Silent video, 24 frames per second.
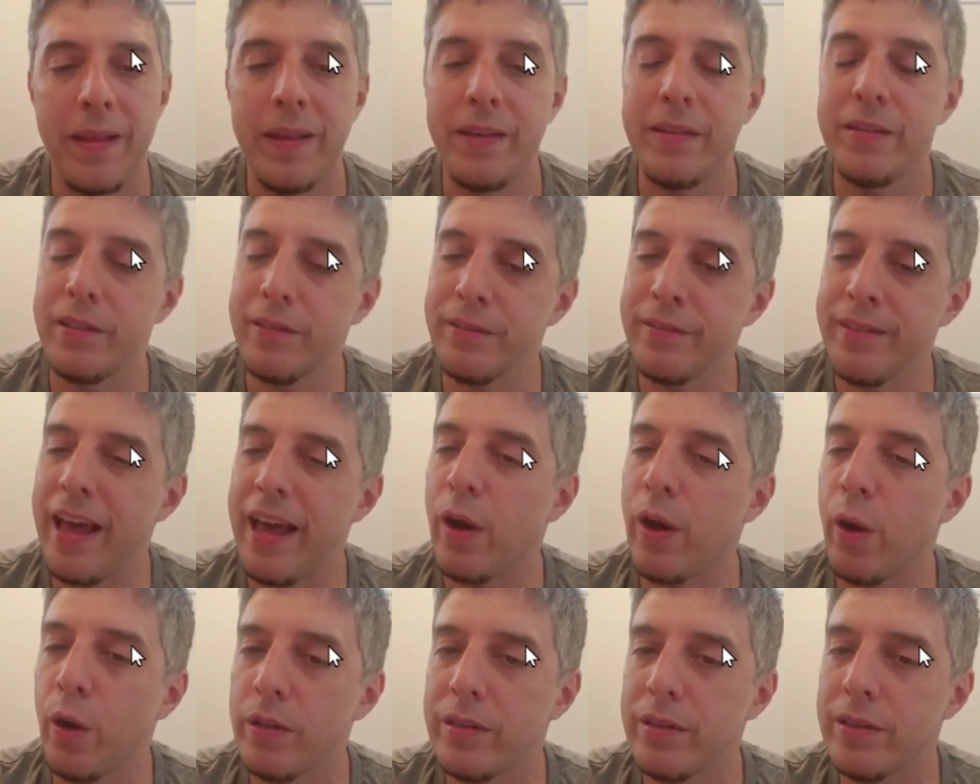This is
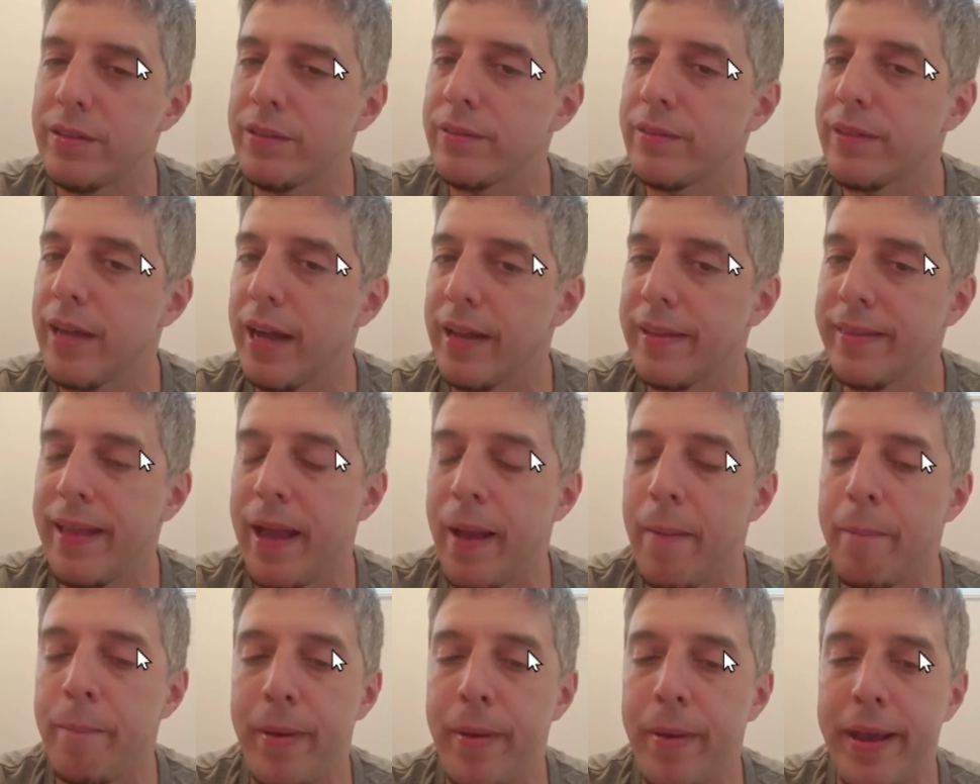not
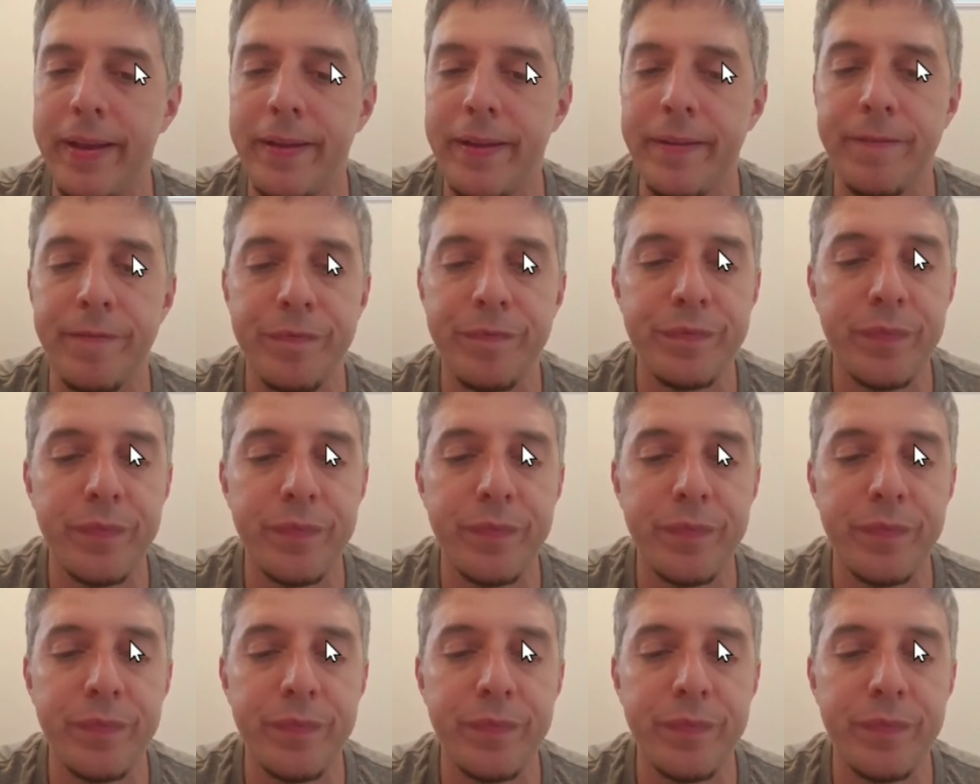that big,